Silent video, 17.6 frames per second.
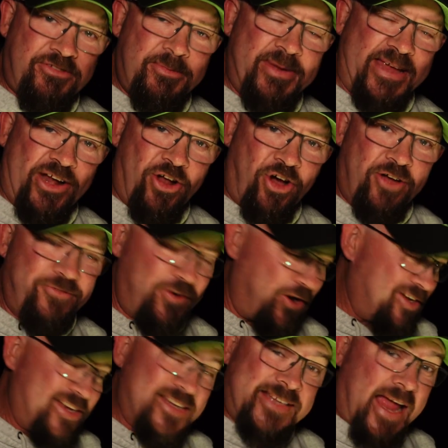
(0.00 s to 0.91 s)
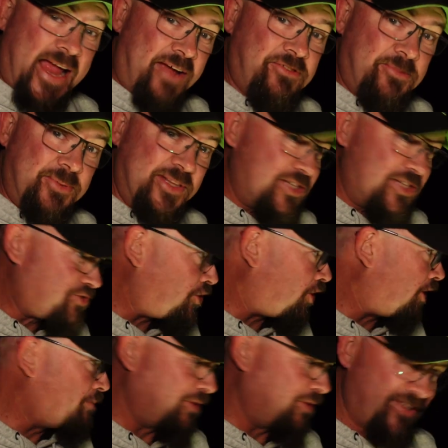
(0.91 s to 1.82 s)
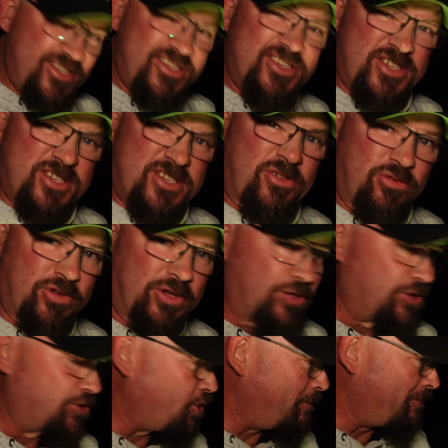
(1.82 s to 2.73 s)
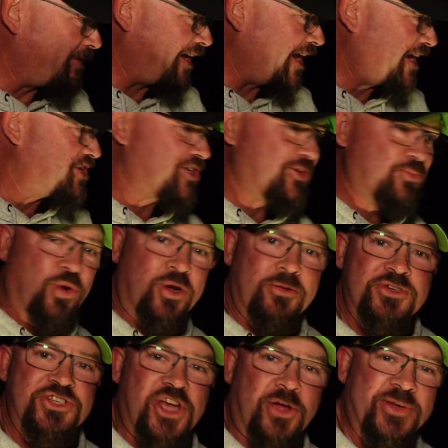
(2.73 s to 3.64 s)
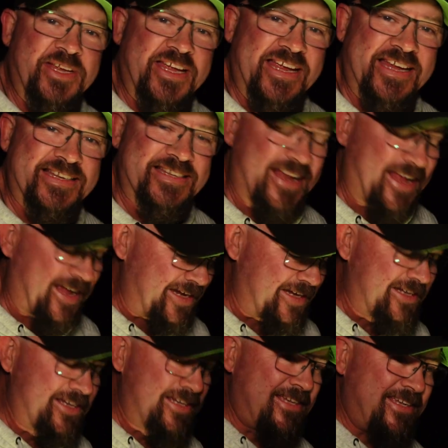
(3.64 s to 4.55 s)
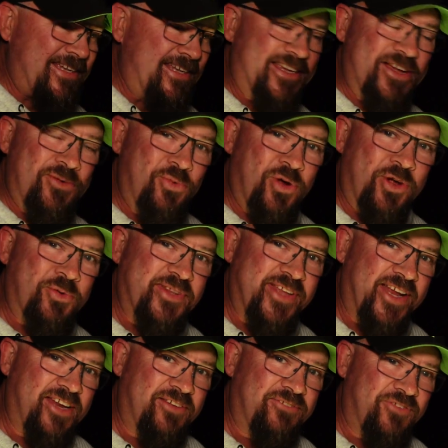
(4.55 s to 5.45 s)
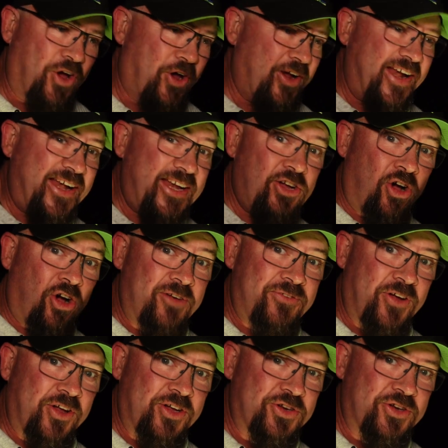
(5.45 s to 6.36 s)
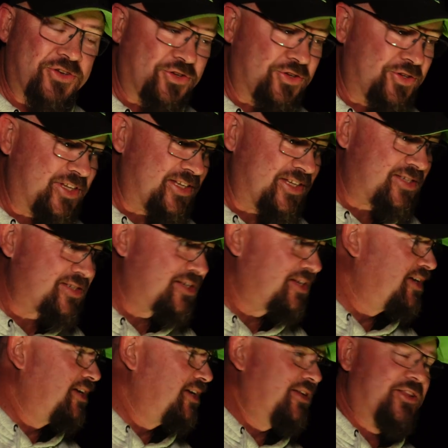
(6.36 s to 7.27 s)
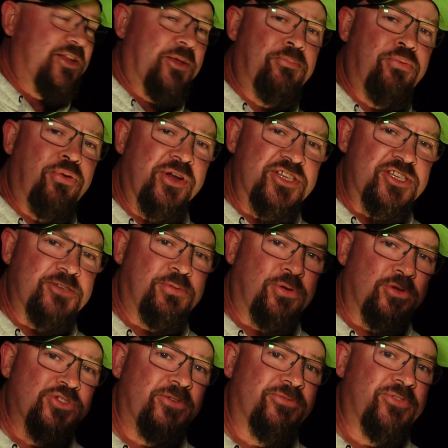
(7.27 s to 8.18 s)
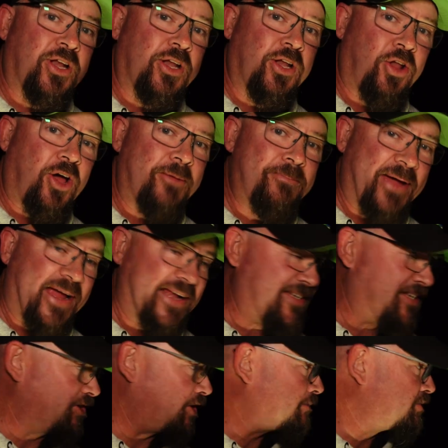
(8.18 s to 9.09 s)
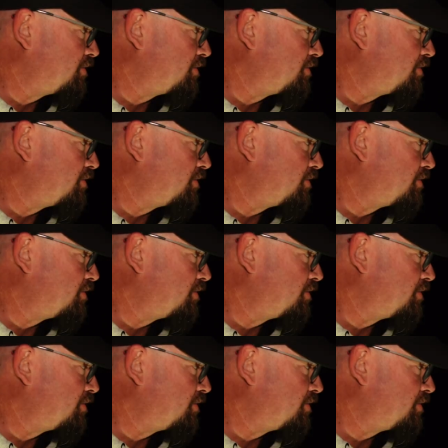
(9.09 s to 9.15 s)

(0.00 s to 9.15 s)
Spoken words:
to be an iPhone, it doesn't have to be this tripod. This is just a really good combination. What it was showing here today, it can work with any phone. Any iPhone can do this, the principles of the light painting that I'm